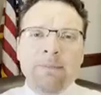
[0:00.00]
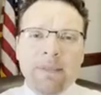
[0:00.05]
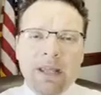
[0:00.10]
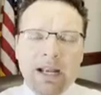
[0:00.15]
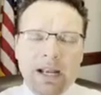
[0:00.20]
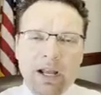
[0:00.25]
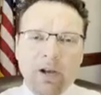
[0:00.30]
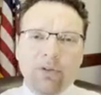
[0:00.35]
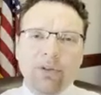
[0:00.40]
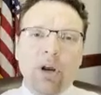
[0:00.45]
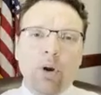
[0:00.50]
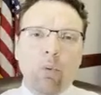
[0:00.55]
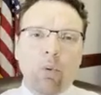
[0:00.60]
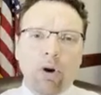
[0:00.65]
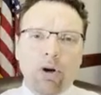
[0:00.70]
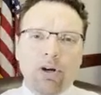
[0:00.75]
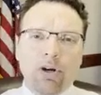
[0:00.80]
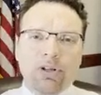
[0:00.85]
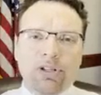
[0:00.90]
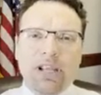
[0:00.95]
that healthcare
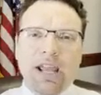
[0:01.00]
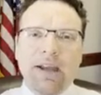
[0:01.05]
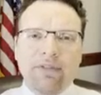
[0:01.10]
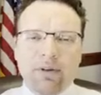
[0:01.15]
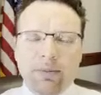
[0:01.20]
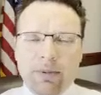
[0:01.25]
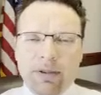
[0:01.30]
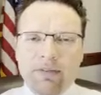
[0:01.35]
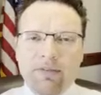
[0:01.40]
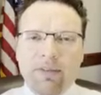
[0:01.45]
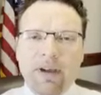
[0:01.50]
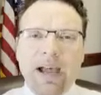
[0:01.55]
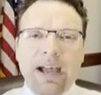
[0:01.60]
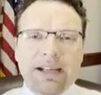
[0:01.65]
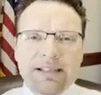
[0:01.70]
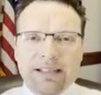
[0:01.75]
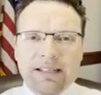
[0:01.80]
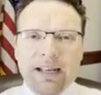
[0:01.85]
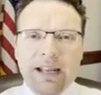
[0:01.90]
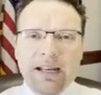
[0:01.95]
workers have to be
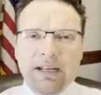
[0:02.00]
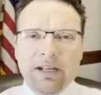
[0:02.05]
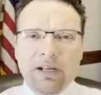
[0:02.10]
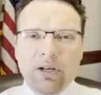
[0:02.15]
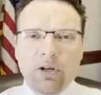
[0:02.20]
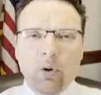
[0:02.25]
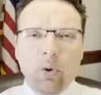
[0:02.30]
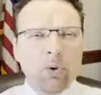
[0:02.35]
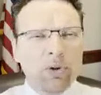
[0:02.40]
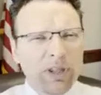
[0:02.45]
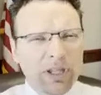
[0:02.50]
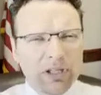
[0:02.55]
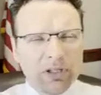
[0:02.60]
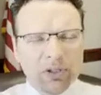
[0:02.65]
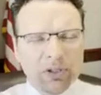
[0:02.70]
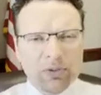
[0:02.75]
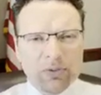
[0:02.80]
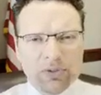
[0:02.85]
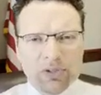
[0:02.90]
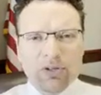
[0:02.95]
vaccinated or they
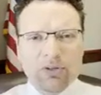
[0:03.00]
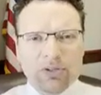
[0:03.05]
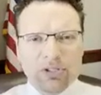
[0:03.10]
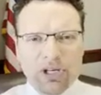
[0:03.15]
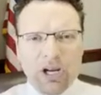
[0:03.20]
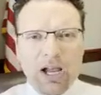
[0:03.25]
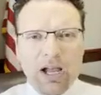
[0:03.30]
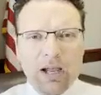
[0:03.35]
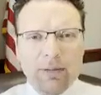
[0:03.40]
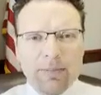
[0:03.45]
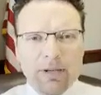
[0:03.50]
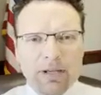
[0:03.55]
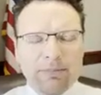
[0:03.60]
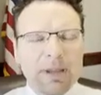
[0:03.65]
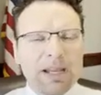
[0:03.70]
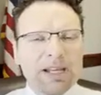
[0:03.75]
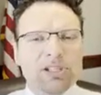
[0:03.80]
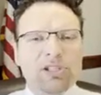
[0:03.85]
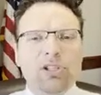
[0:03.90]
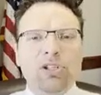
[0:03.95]
lose their job.
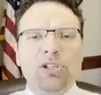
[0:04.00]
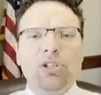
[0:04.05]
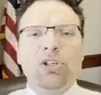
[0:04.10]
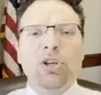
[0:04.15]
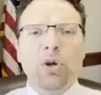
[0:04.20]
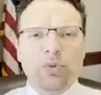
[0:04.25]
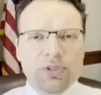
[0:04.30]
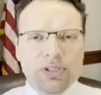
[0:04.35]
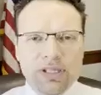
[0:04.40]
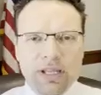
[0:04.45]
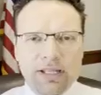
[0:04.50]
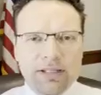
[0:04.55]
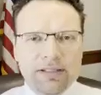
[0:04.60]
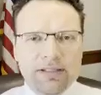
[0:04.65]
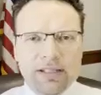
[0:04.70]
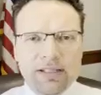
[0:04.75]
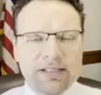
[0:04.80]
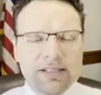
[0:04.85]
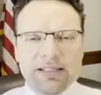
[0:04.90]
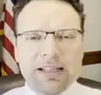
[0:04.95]
Makes no
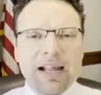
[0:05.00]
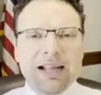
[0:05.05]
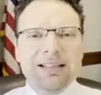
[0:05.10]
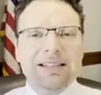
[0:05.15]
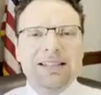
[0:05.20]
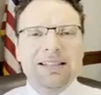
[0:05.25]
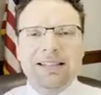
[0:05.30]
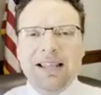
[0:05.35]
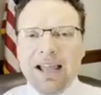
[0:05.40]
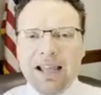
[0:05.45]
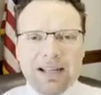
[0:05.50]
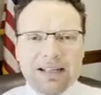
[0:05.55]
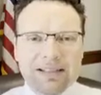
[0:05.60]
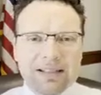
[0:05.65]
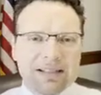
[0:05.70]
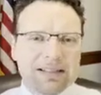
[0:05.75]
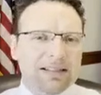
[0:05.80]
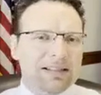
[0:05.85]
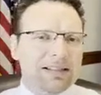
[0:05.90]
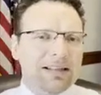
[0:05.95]
sense. This is not science.
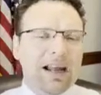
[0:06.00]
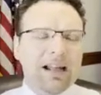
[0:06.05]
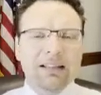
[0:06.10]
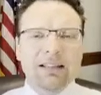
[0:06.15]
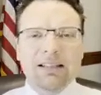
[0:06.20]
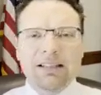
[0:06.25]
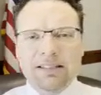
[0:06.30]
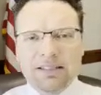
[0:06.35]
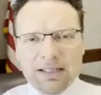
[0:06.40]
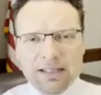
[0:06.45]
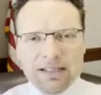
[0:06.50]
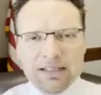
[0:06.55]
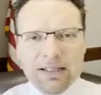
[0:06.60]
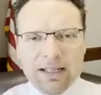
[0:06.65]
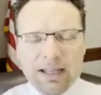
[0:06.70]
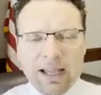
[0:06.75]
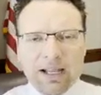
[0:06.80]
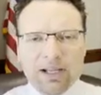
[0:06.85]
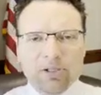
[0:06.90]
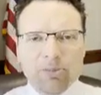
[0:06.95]
This is not listening to
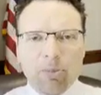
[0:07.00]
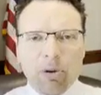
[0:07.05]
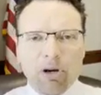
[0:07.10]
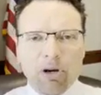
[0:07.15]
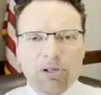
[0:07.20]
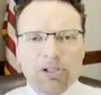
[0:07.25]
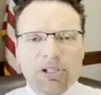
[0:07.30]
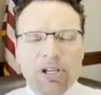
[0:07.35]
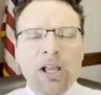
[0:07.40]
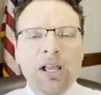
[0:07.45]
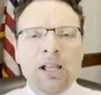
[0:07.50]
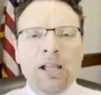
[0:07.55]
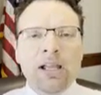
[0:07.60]
the experts.